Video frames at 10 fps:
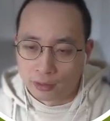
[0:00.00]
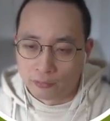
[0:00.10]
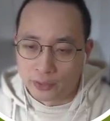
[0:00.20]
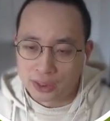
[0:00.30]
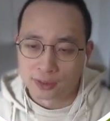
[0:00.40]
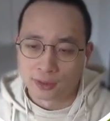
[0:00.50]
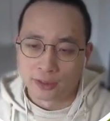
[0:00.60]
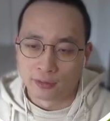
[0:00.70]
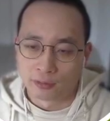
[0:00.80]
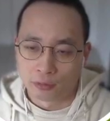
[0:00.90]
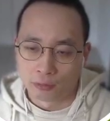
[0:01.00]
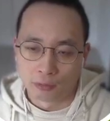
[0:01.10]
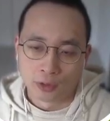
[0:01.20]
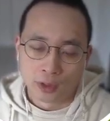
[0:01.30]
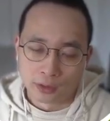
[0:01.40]
which leads
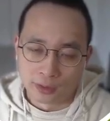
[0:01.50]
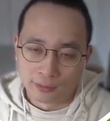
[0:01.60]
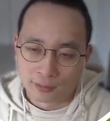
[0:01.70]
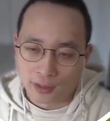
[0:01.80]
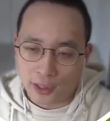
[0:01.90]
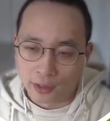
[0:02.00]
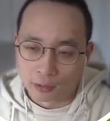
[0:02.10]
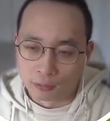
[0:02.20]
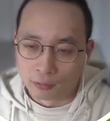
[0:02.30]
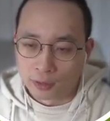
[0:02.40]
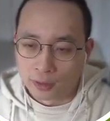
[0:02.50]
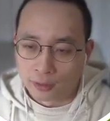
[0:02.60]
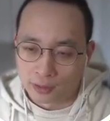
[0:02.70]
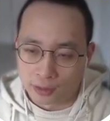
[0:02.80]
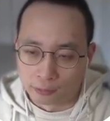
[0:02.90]
to disk I O
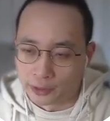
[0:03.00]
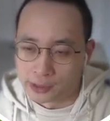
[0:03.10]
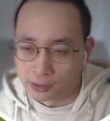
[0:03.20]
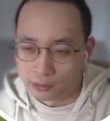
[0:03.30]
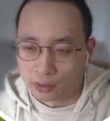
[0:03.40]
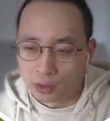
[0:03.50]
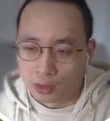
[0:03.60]
saturation